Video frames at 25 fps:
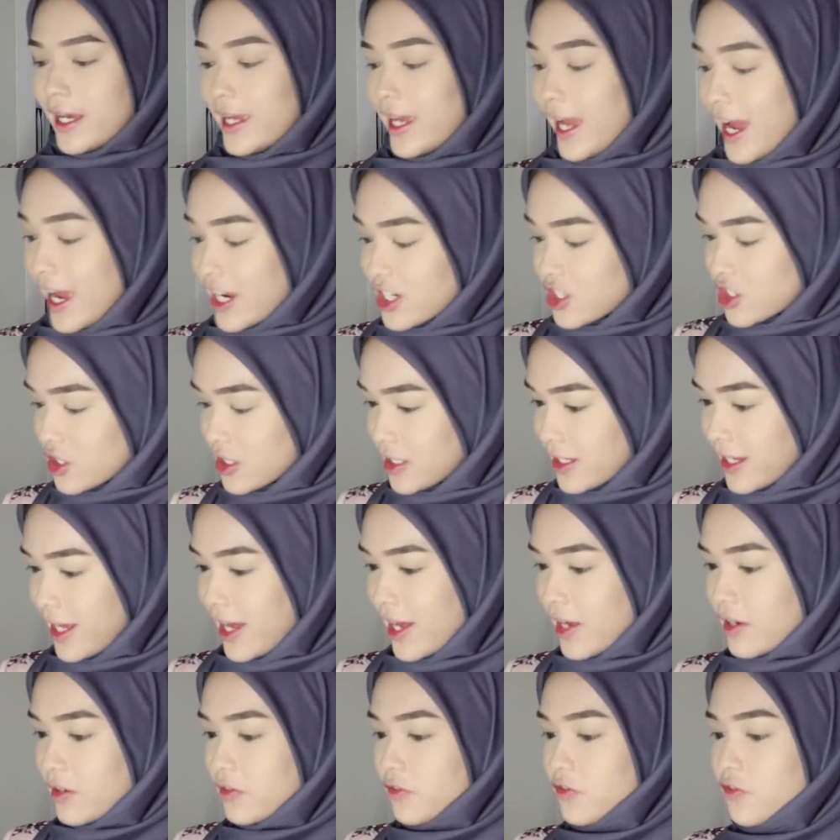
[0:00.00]
I actually
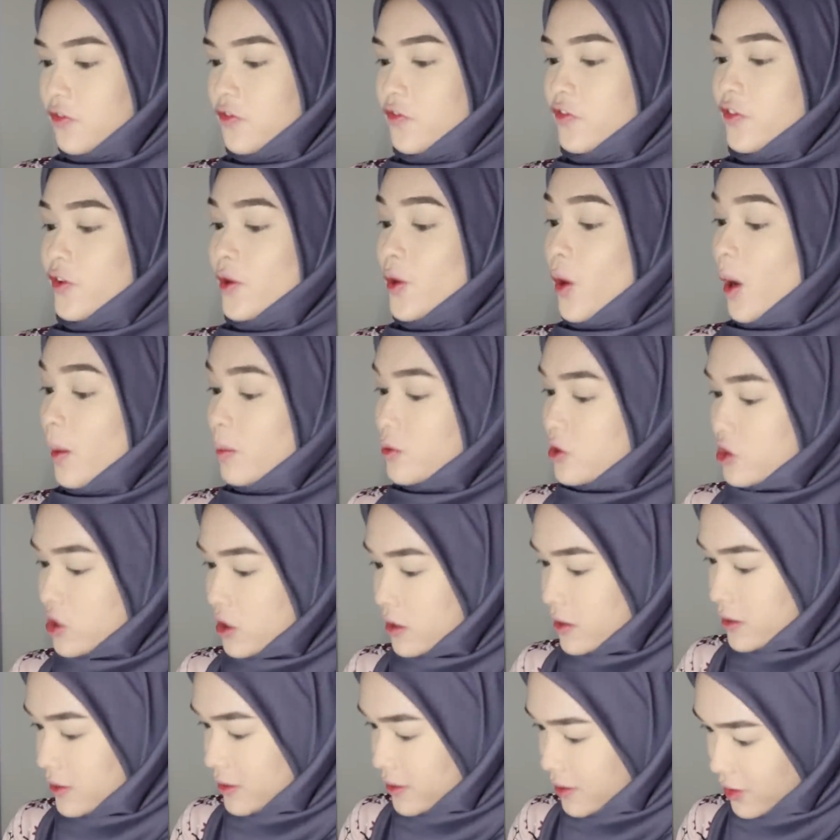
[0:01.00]
have few
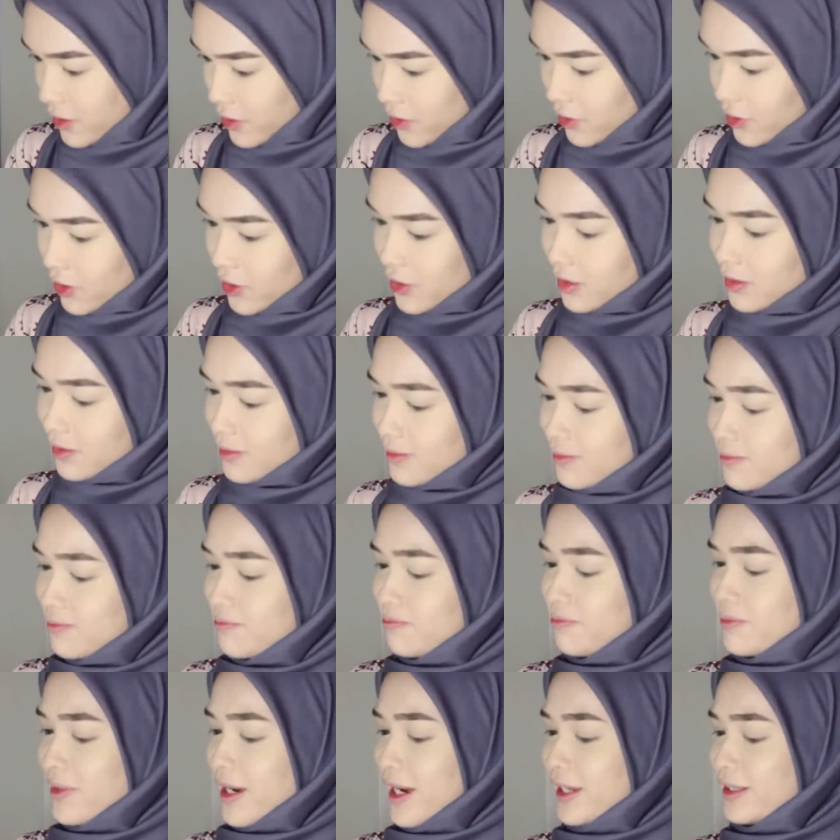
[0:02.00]
options here.
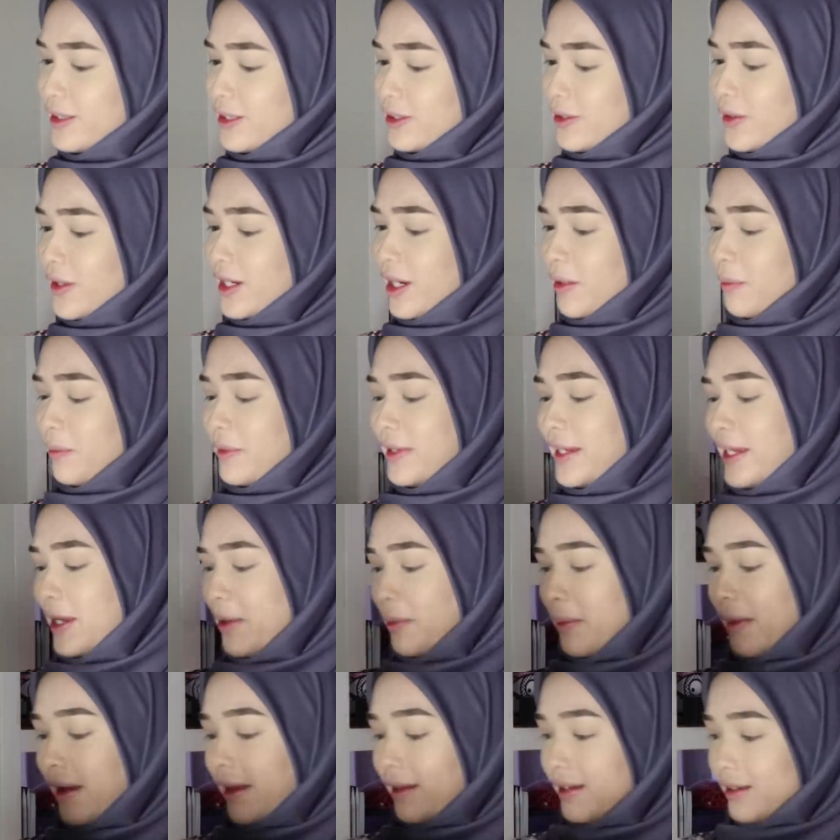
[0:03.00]
But I tak tahu I nak
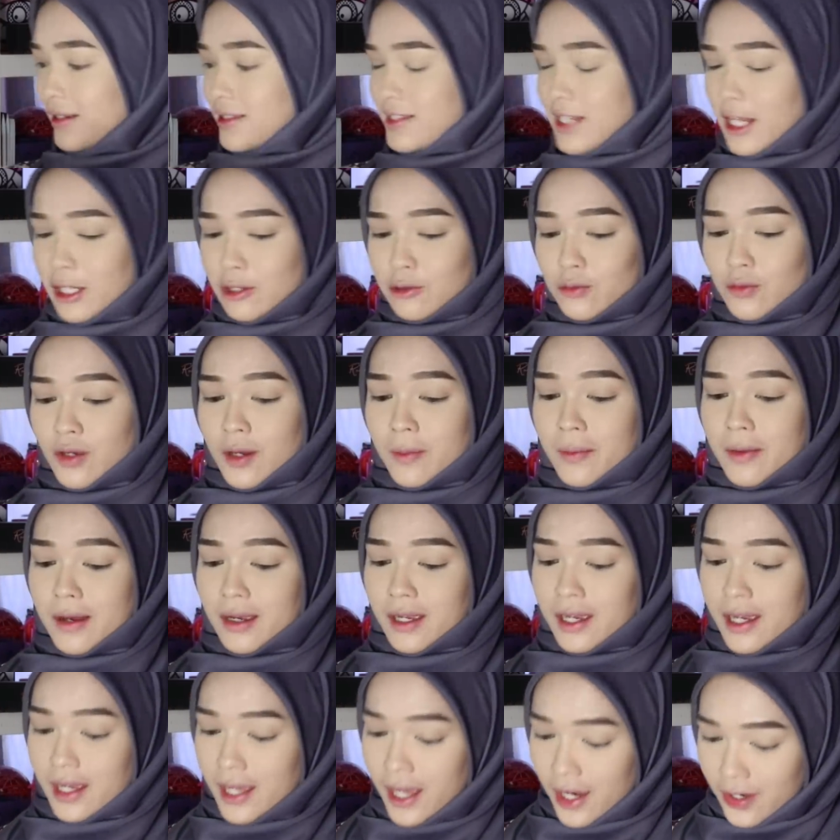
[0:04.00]
pilih yang mana satu nak
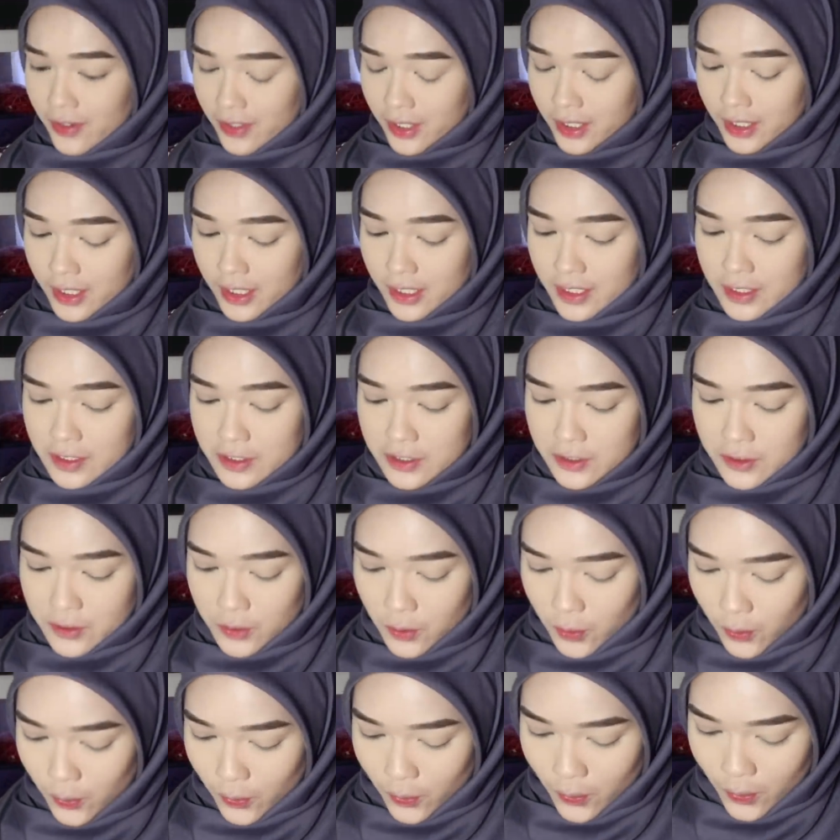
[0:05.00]
pakai hari ni.
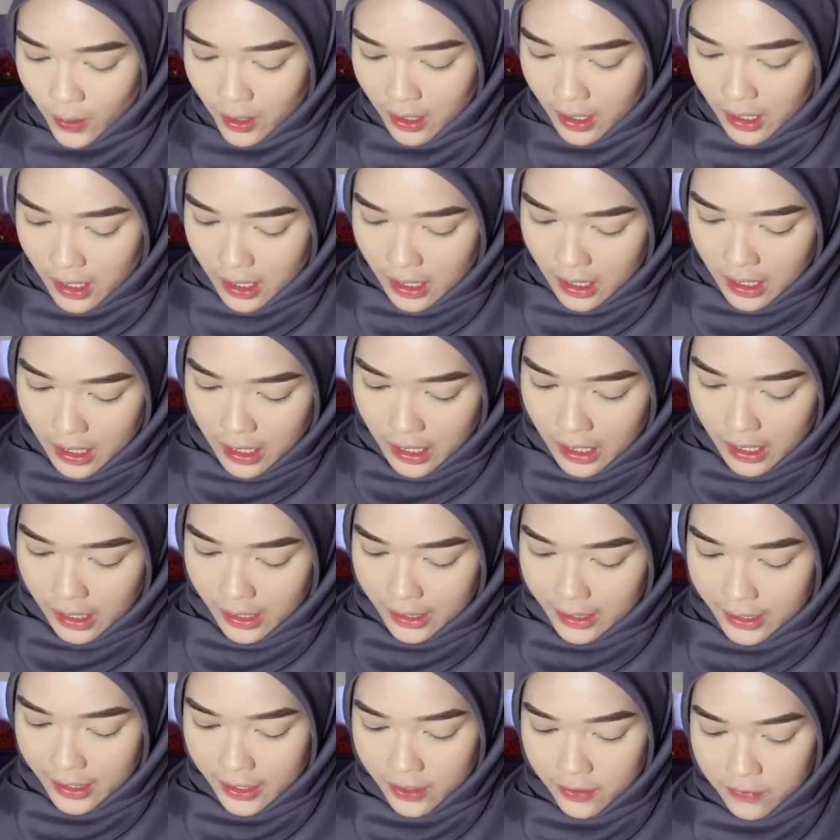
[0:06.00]
So,
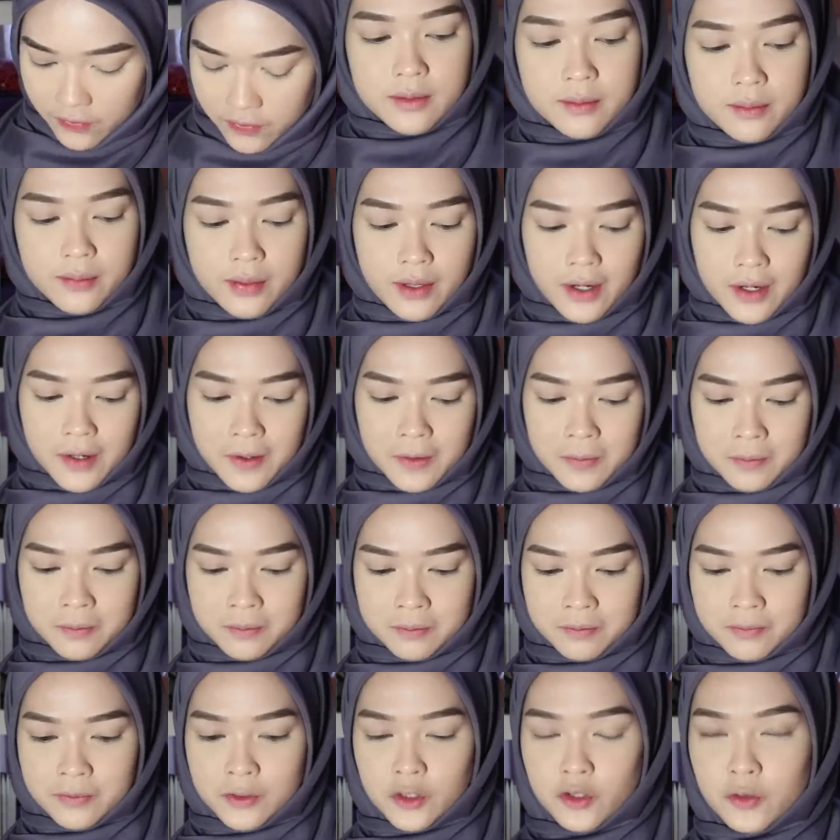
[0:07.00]
I have the
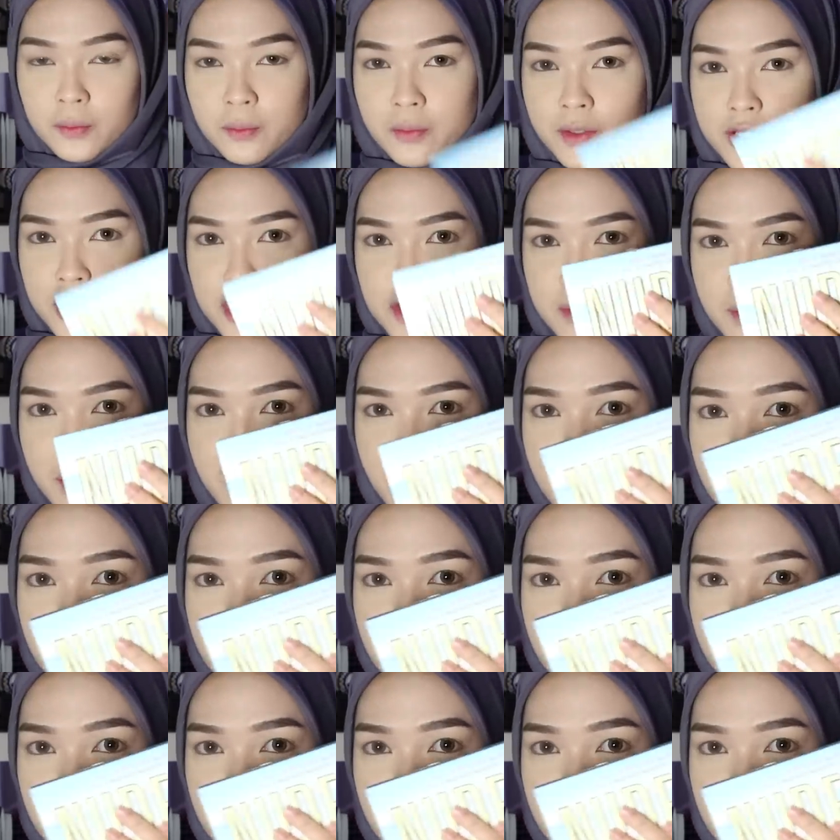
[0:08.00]
Bomb Nude Beach